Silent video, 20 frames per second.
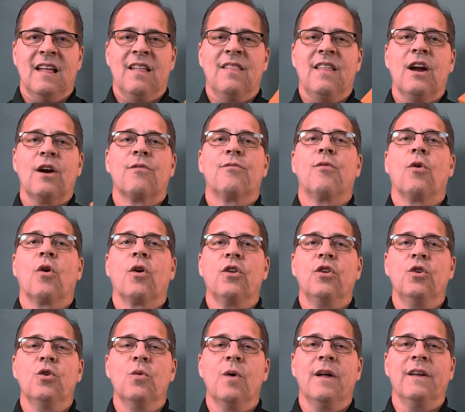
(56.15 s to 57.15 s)
Therefore,
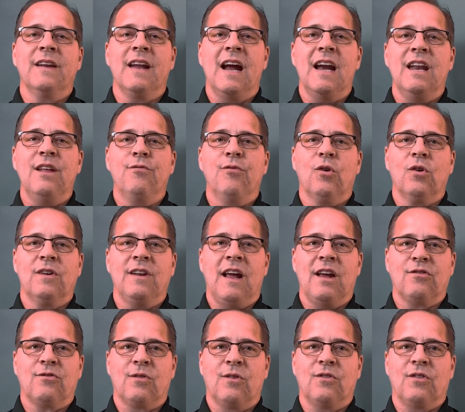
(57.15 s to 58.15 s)
U L ninety-four
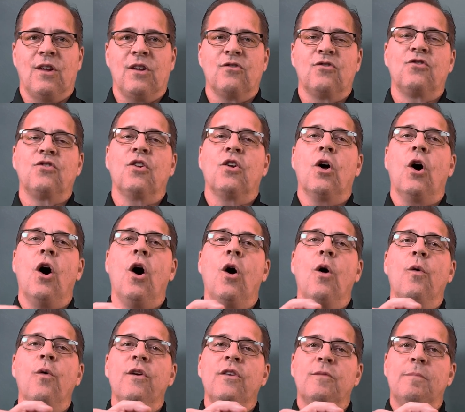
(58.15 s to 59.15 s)
test results should
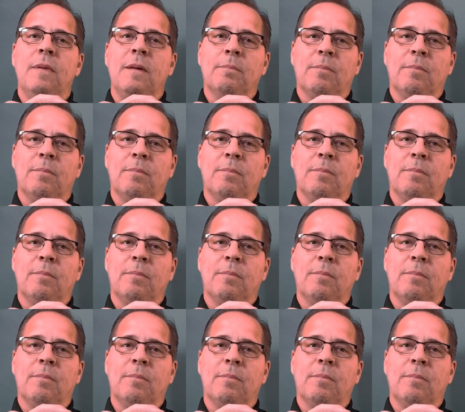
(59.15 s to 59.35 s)
always be